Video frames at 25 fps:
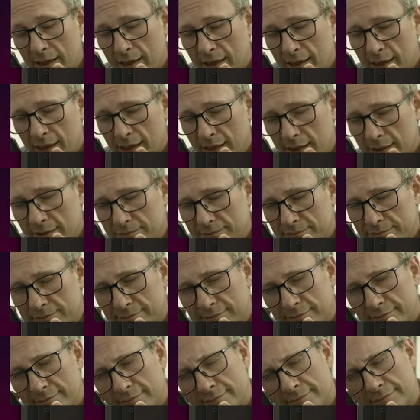um,
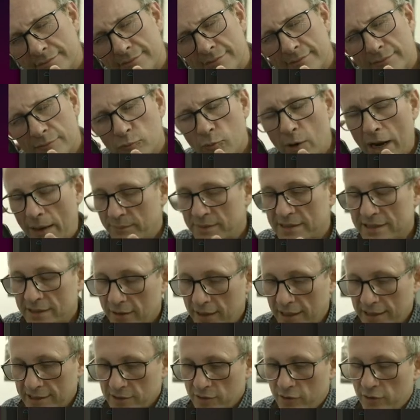
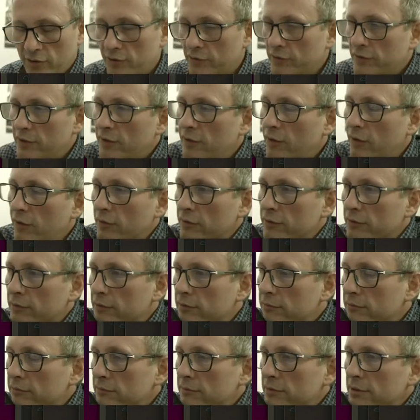website on
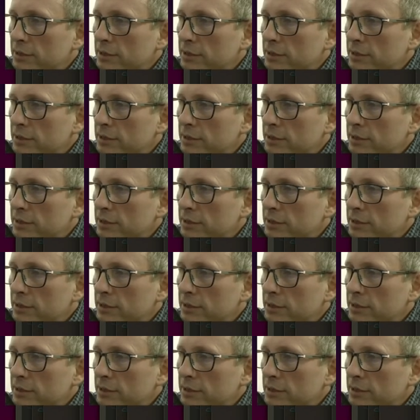on